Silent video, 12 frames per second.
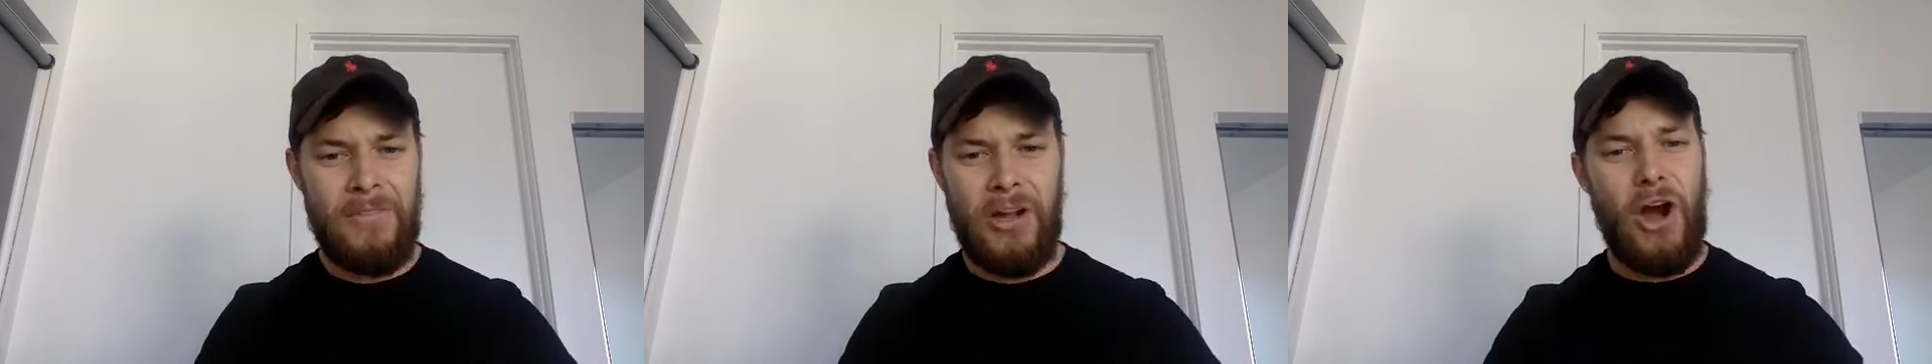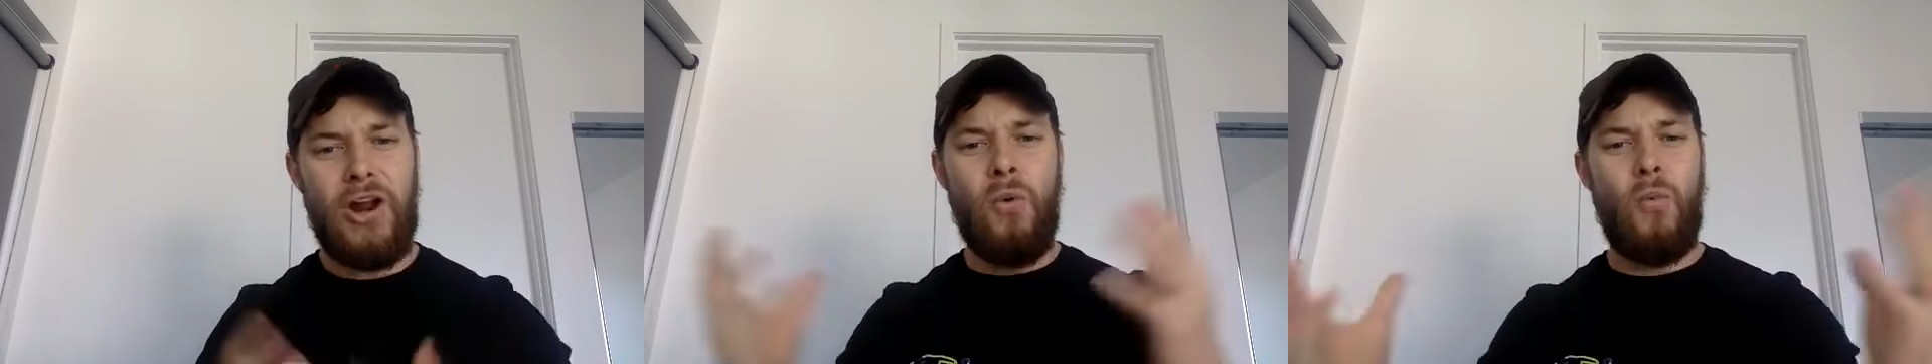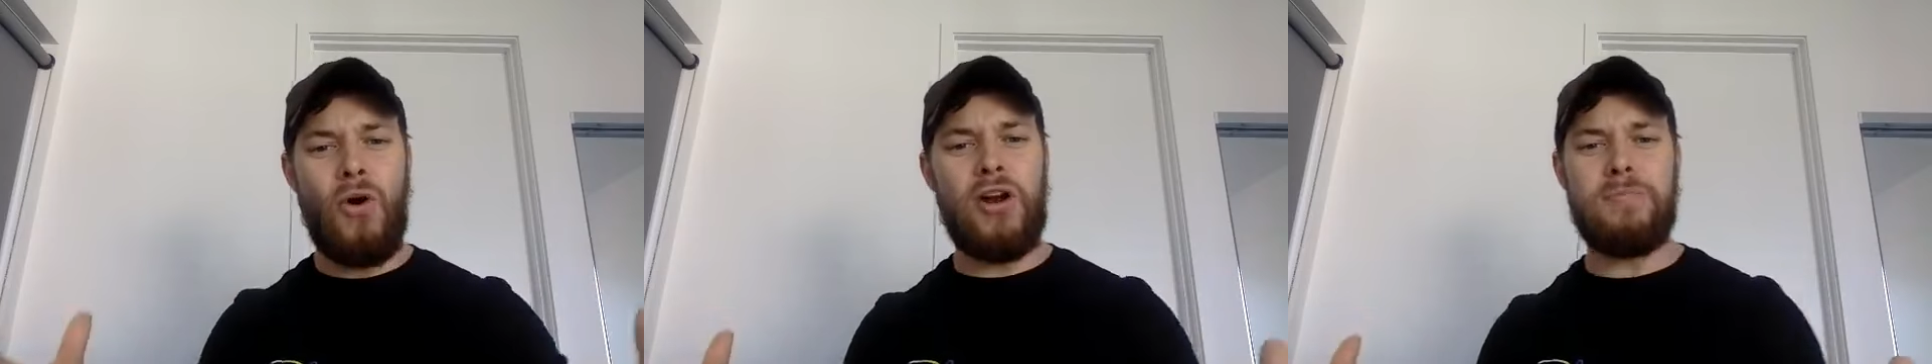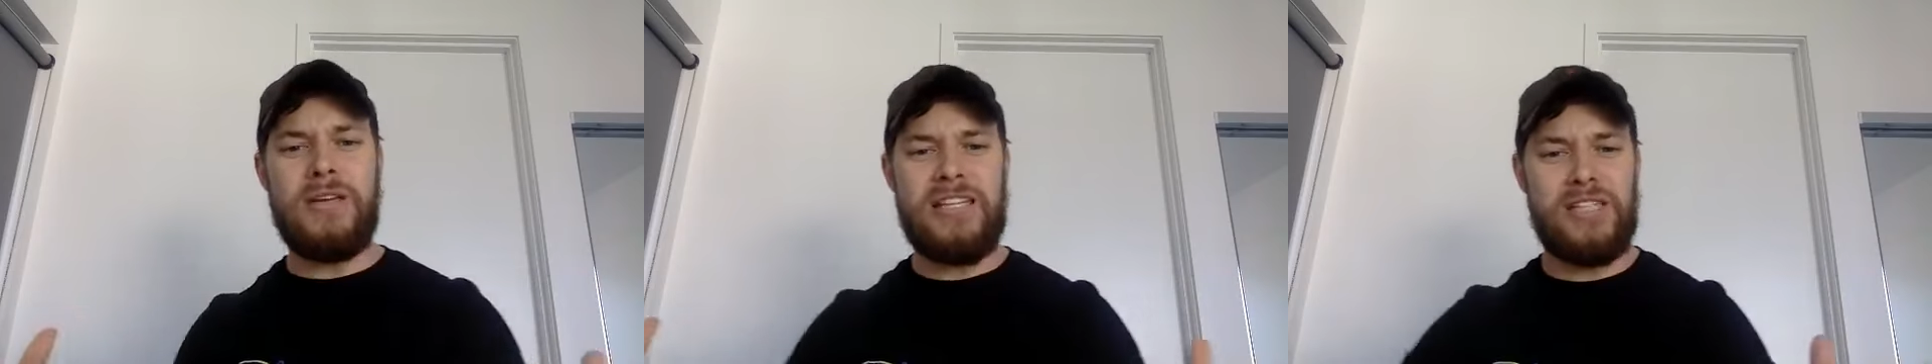Like, I don't
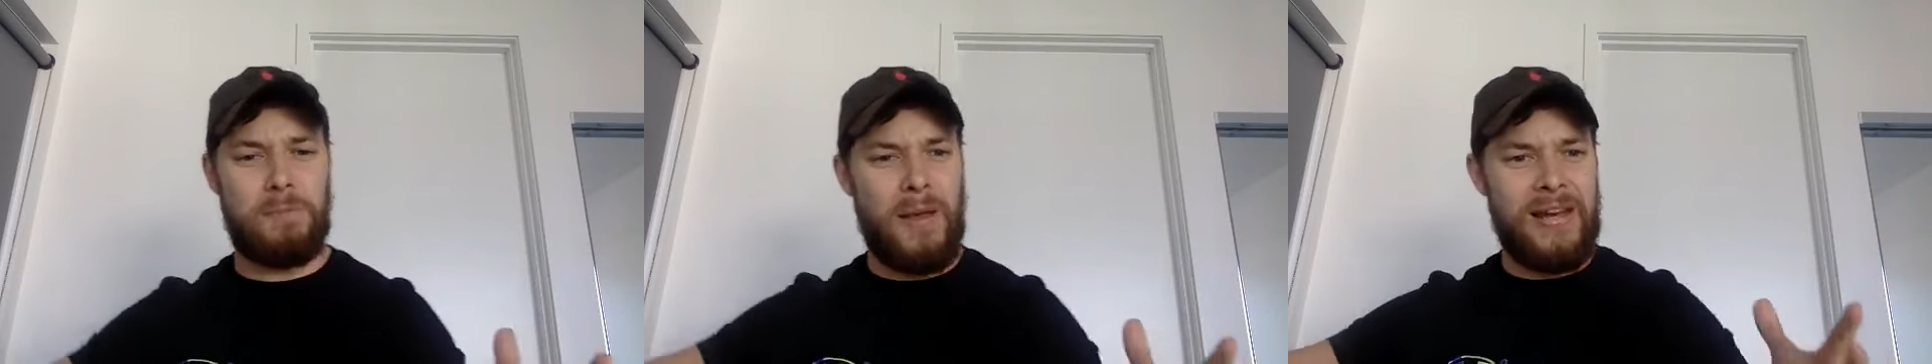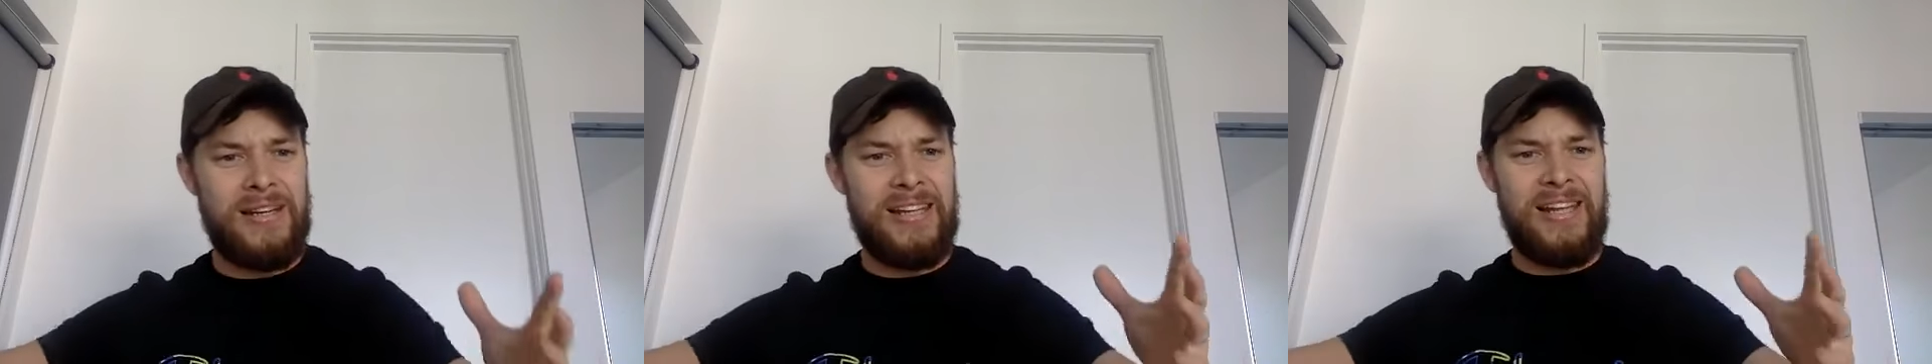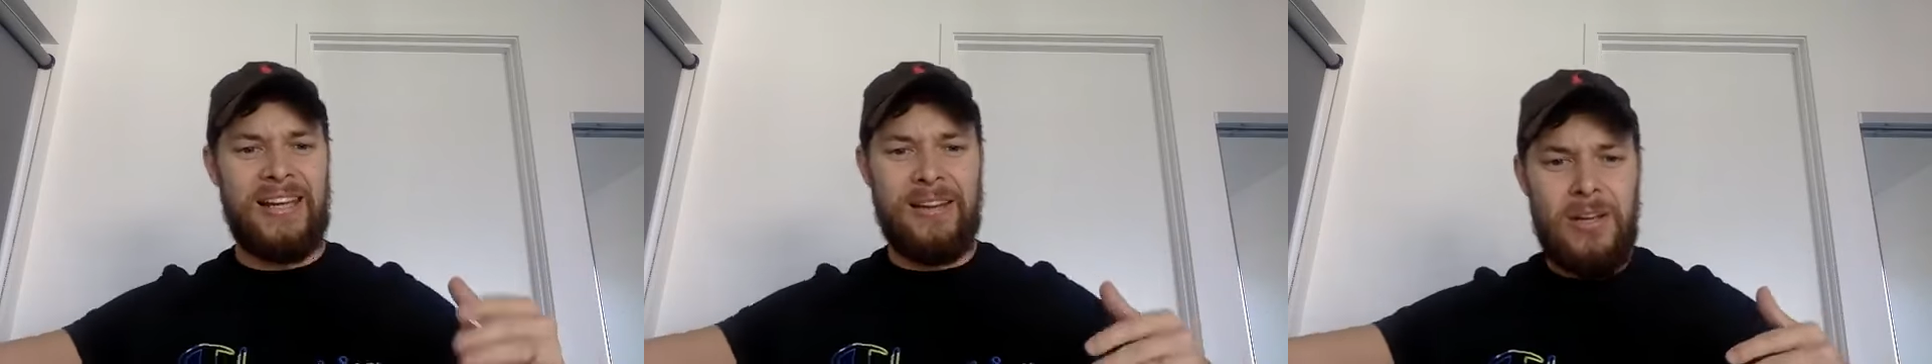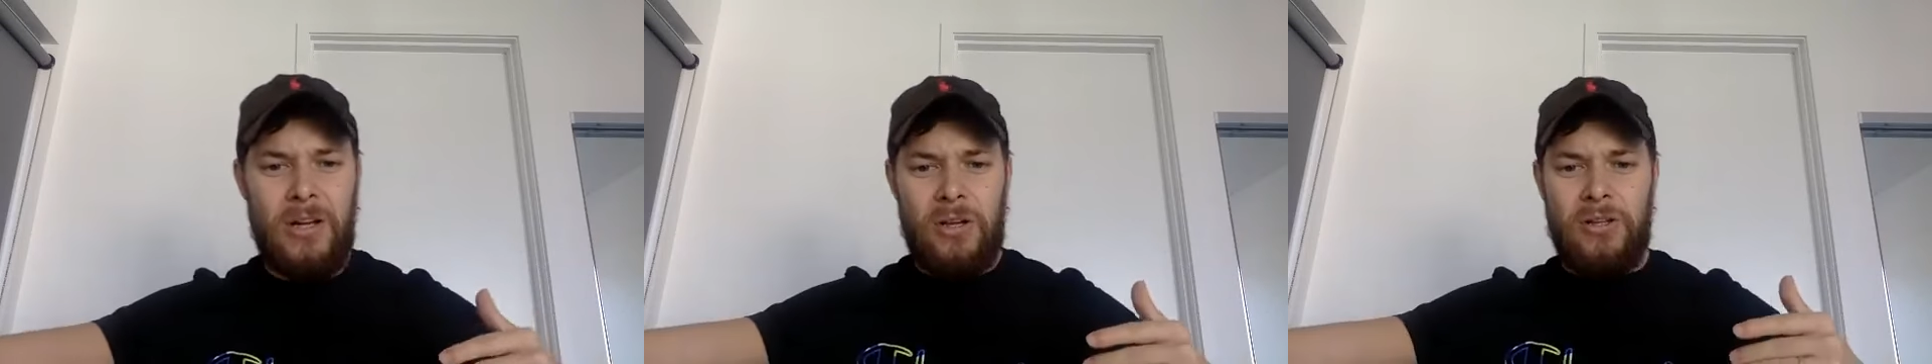want to be
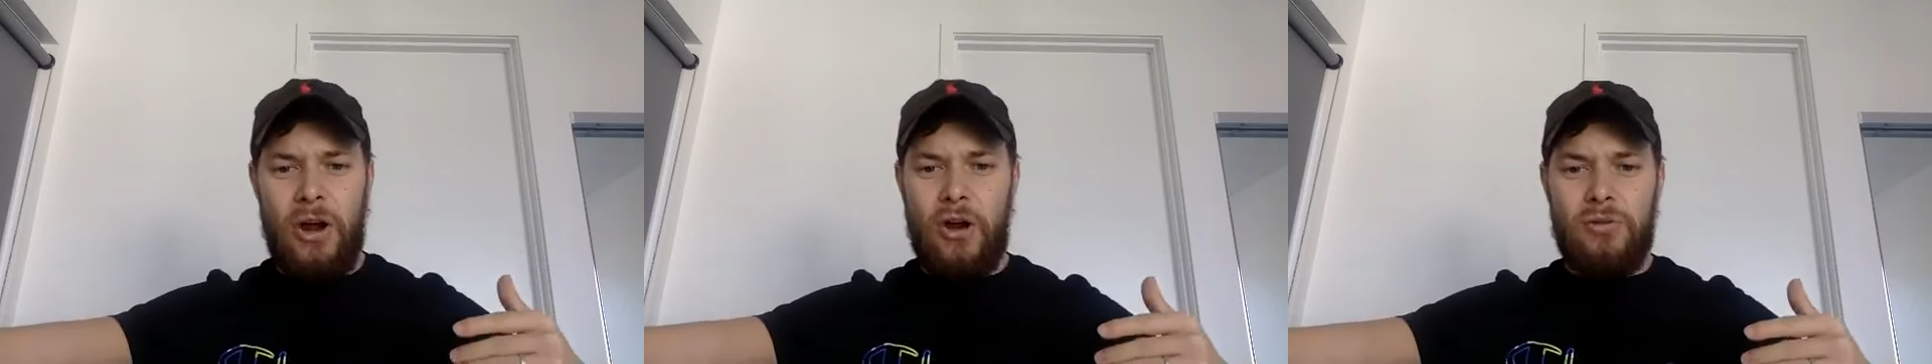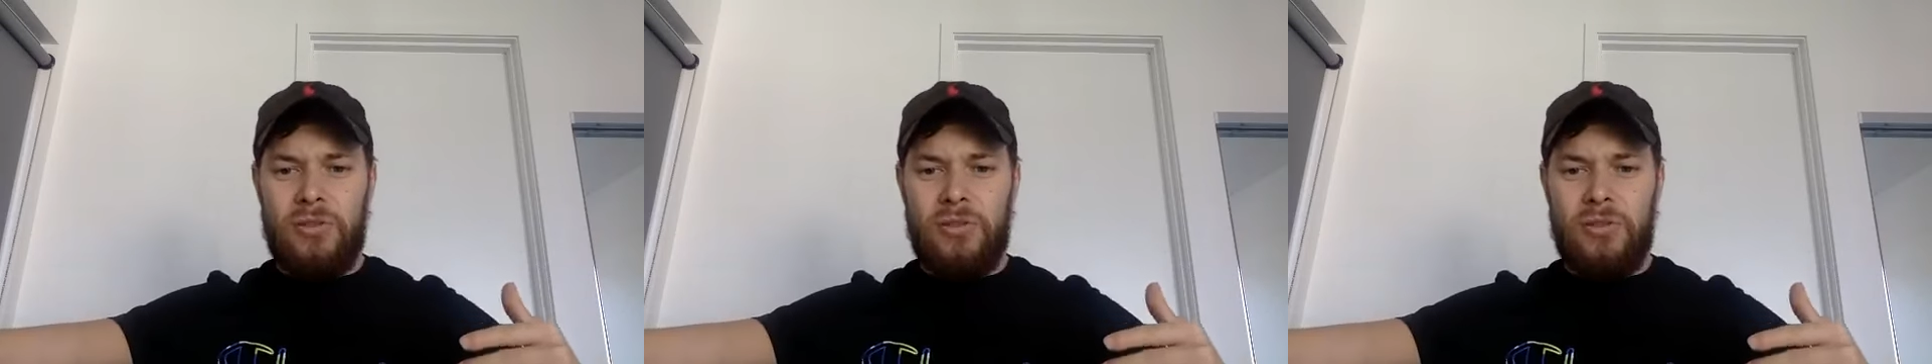spending, you know,